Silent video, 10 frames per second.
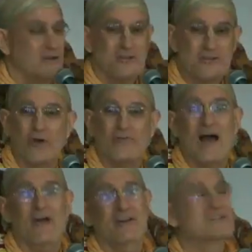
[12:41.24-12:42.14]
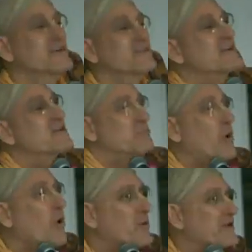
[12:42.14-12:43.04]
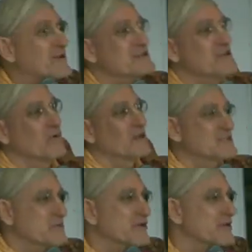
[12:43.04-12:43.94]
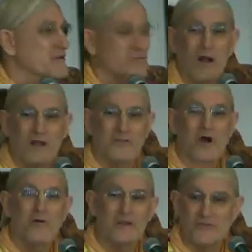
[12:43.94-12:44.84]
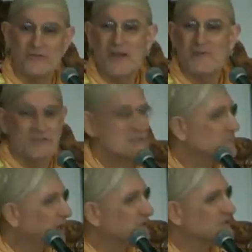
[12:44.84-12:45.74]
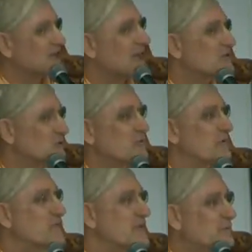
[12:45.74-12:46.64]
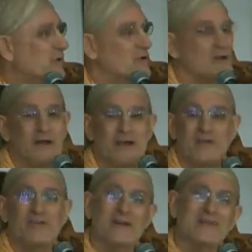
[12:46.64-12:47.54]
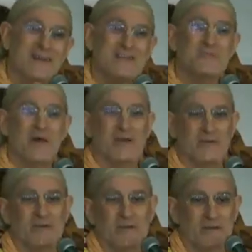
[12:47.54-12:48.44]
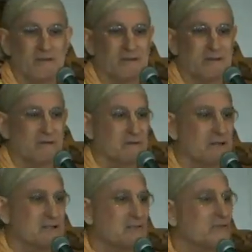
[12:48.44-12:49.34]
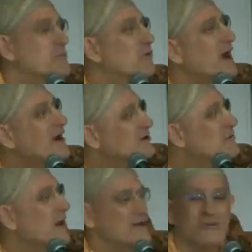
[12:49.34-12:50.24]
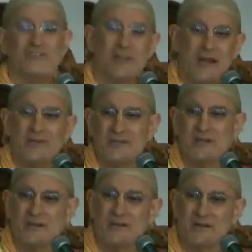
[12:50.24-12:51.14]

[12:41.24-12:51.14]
So, if now he's giving to the poor because he wants to be well known and famous amongst that group of people, he'll get less benefit. Because if you're proud about your charity,